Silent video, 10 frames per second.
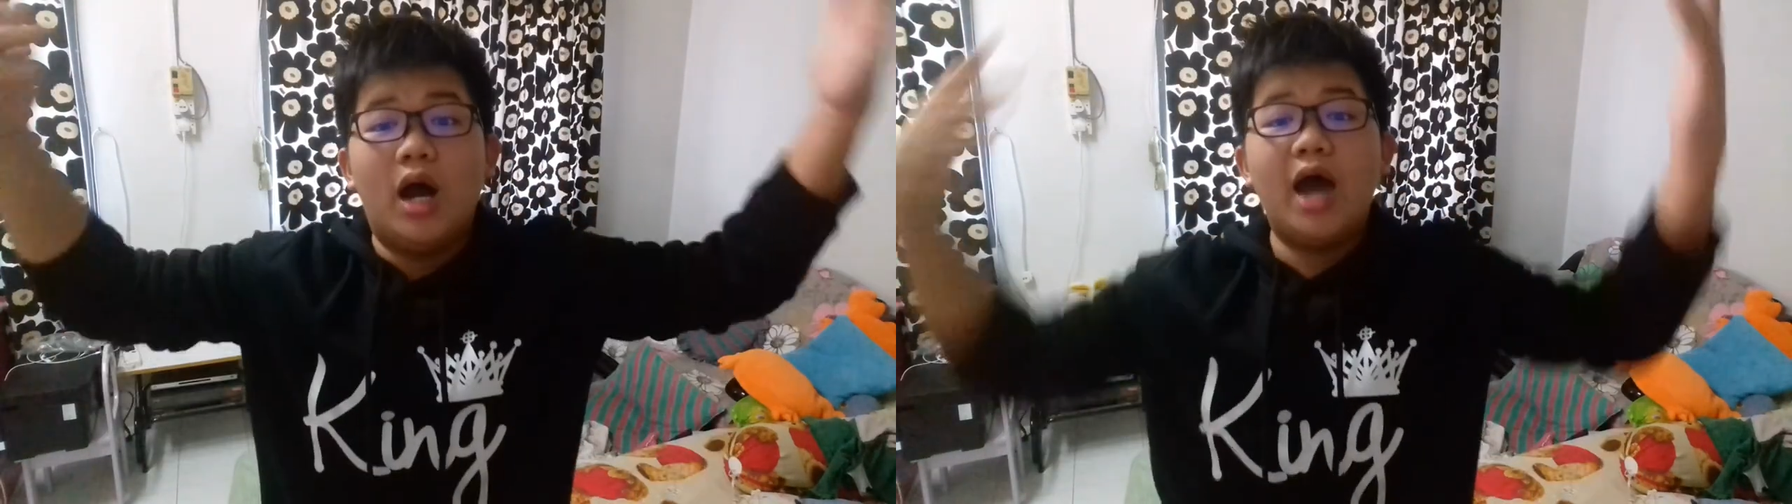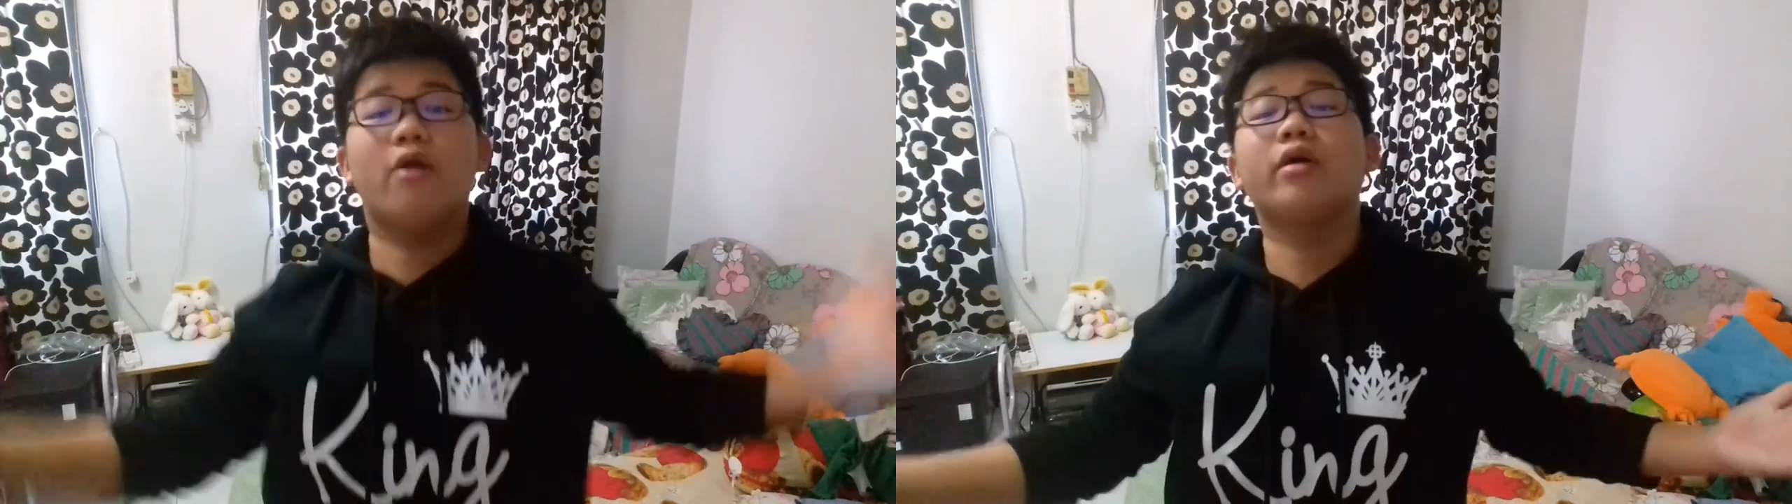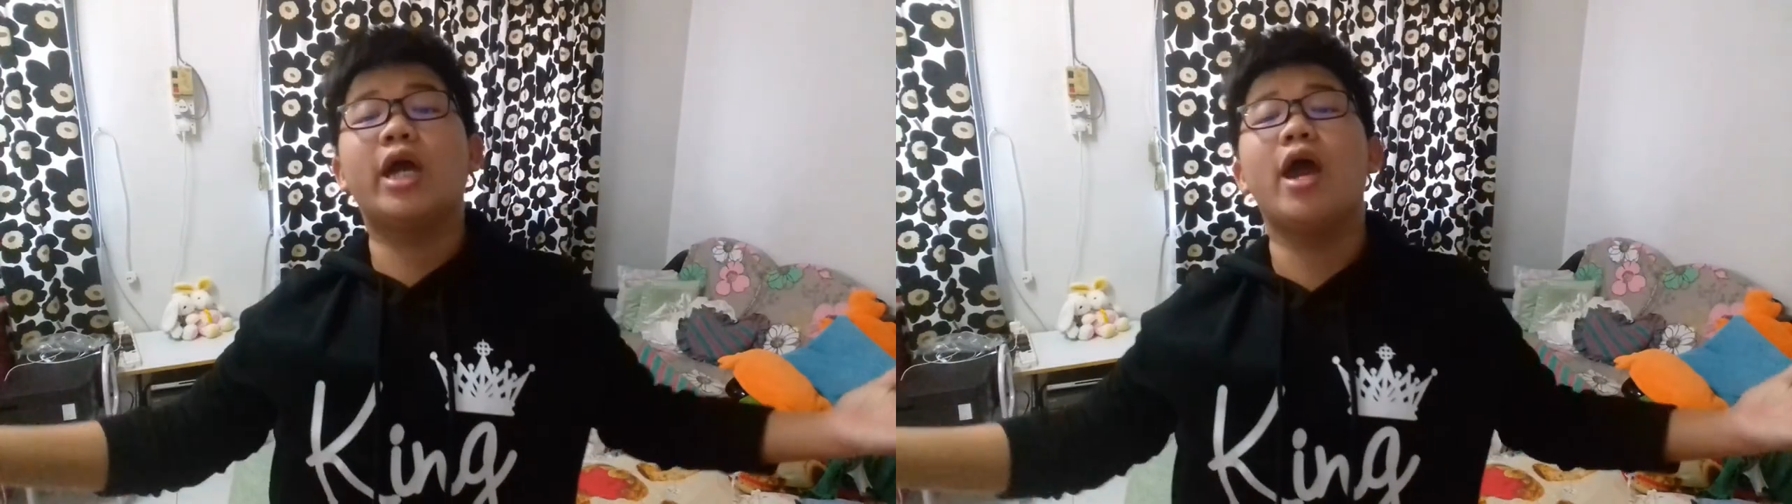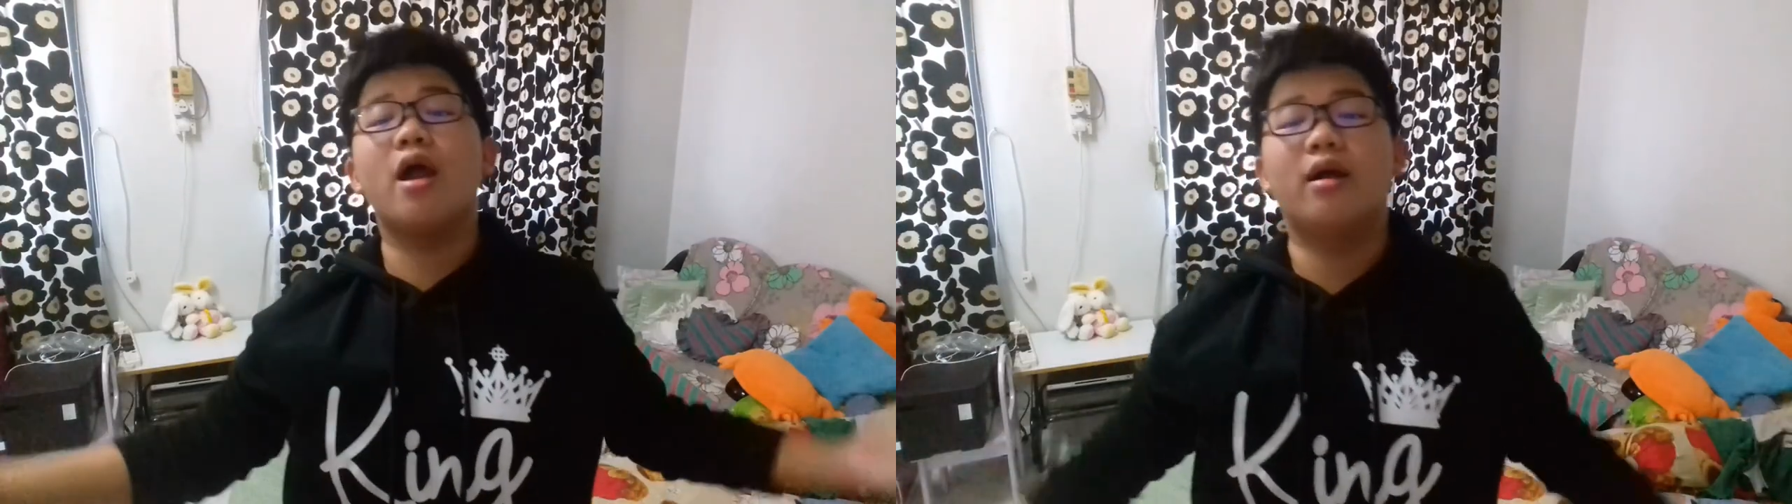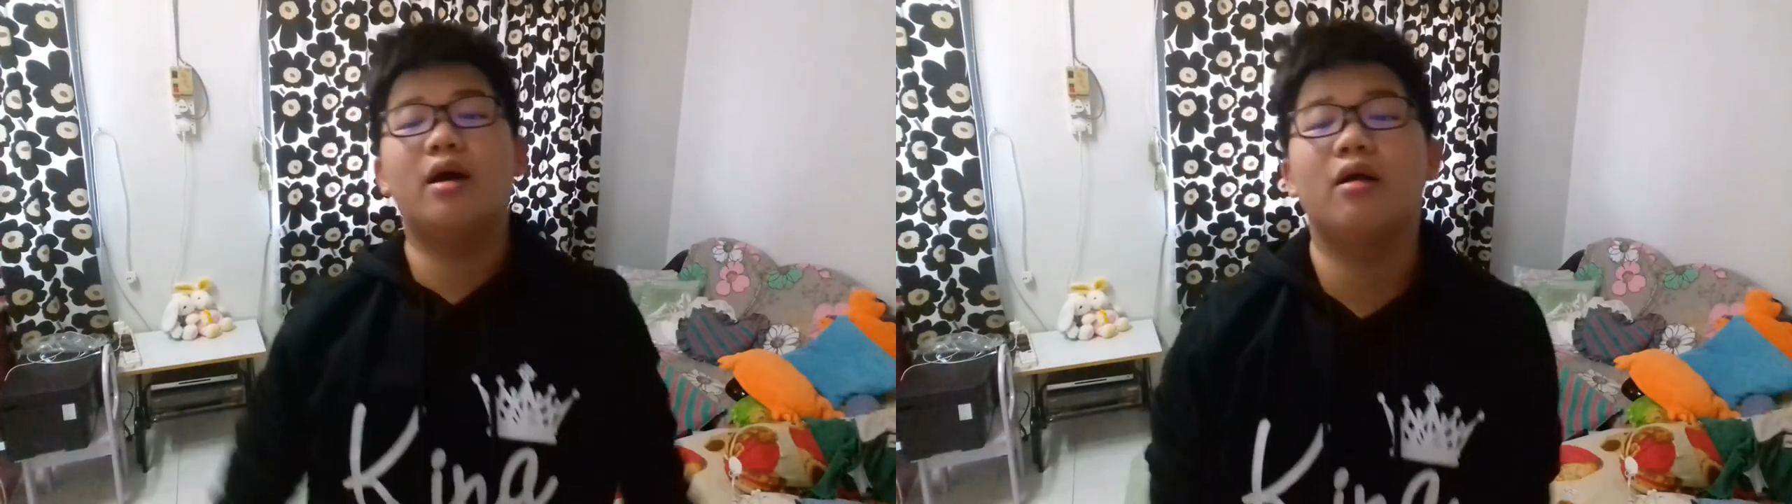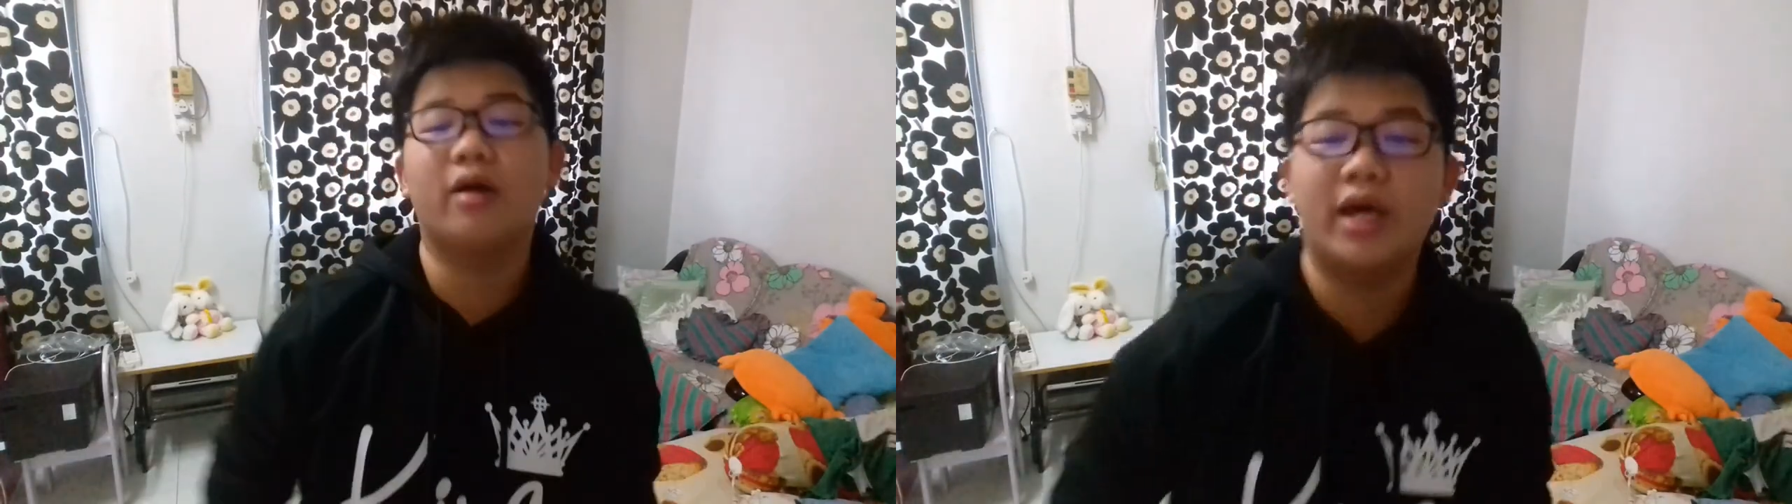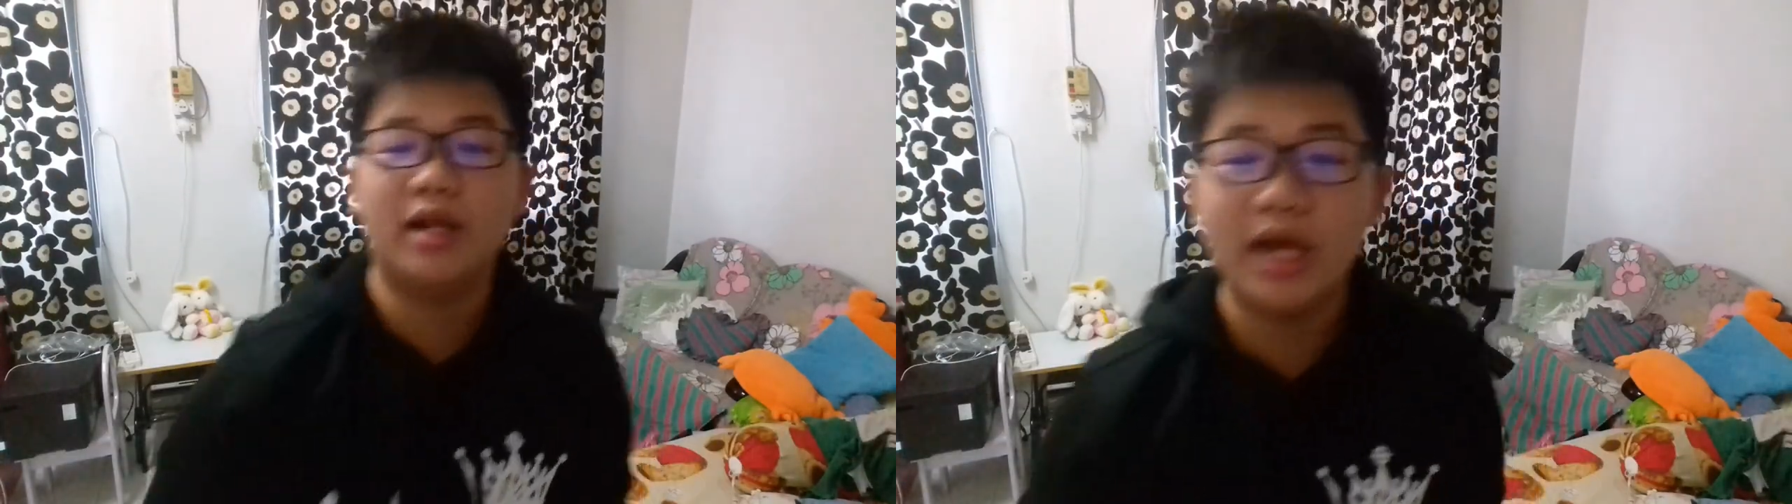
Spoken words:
I don't care! Okay,